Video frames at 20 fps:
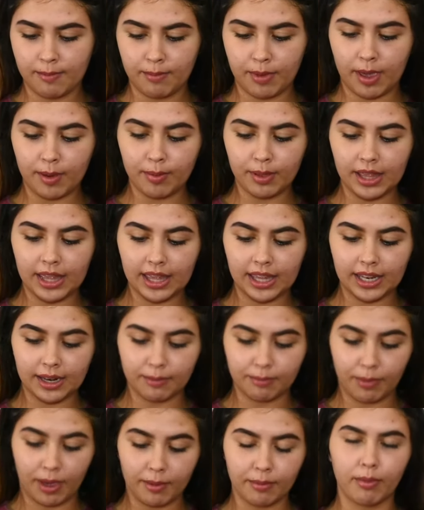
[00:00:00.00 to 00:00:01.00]
Maybelline,
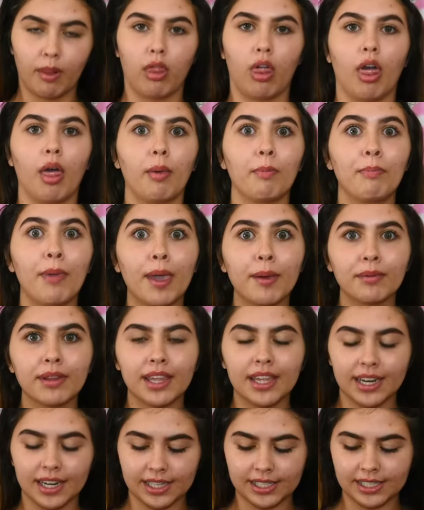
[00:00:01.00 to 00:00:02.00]
Maybelline,
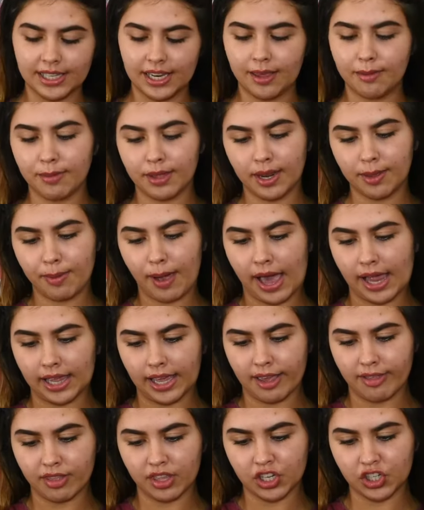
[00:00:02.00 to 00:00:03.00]
Maybelline City Mini
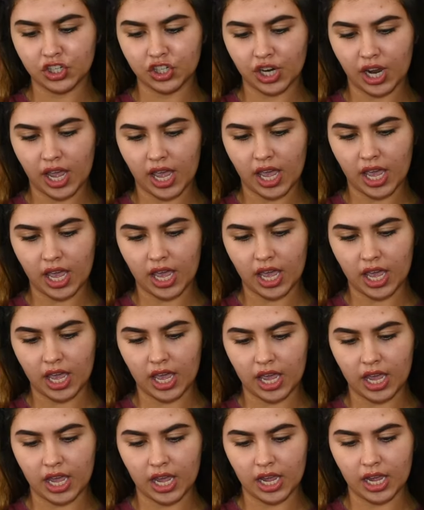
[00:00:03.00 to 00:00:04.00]
palette in the
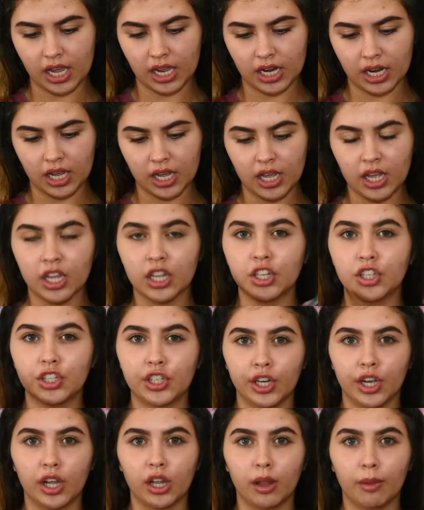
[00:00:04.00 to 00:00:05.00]
shade
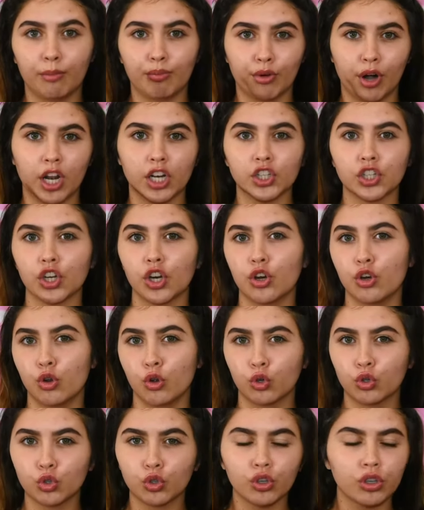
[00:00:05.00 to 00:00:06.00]
Chill Brunch
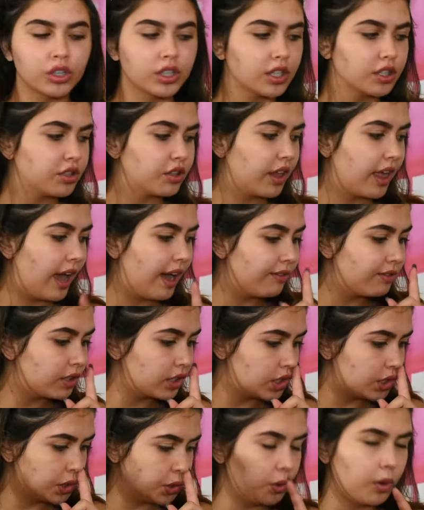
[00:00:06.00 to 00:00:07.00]
Neutrals. So they have
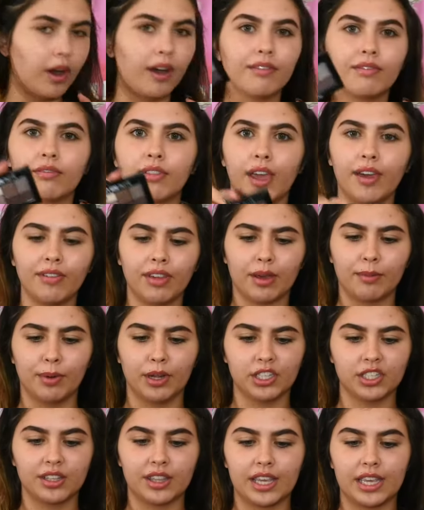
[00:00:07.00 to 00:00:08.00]
two of, they have like a
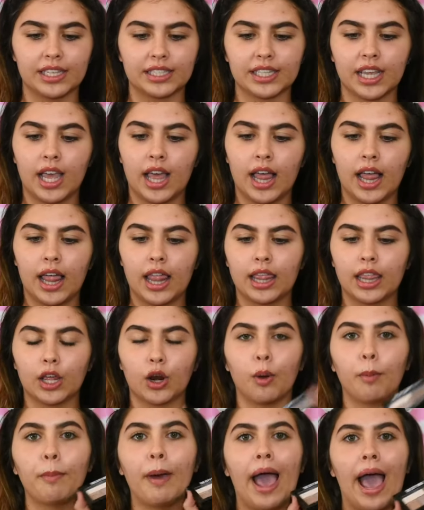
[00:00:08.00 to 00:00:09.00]
bunch of these
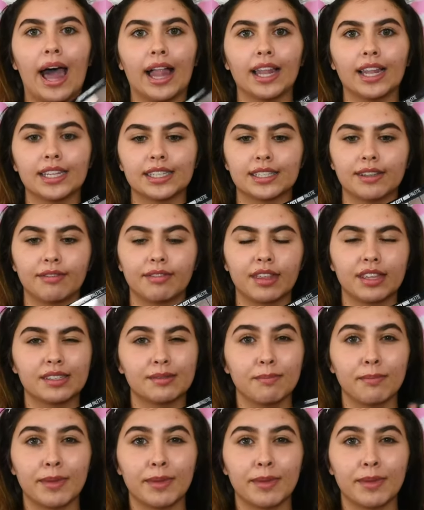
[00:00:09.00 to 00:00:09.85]
little palettes of these